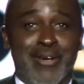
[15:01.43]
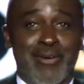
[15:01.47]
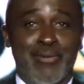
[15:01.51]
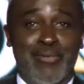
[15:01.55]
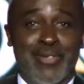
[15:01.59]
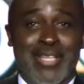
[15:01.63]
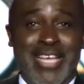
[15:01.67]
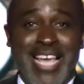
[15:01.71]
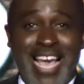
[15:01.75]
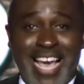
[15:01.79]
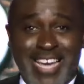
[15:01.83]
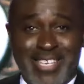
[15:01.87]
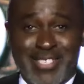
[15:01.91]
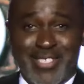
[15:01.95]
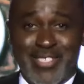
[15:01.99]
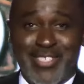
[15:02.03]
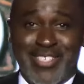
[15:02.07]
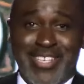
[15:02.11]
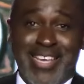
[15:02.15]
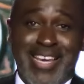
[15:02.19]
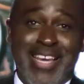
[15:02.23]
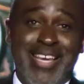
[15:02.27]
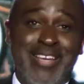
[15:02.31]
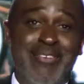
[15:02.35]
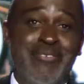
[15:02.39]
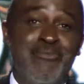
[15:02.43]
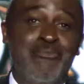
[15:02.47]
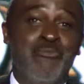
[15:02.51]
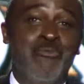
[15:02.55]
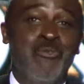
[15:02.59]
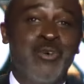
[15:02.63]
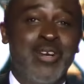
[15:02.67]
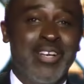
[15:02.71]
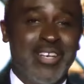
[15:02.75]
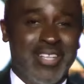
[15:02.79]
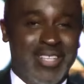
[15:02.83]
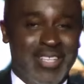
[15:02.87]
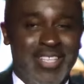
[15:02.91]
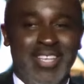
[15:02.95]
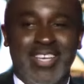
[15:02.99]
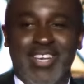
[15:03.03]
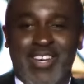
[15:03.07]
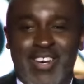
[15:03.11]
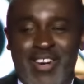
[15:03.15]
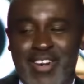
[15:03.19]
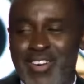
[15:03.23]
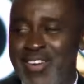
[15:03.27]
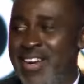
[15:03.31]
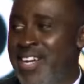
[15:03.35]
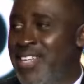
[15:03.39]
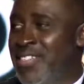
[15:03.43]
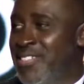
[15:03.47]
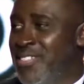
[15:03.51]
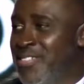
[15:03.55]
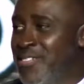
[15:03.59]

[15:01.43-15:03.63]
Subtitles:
on with the action, I will. All right,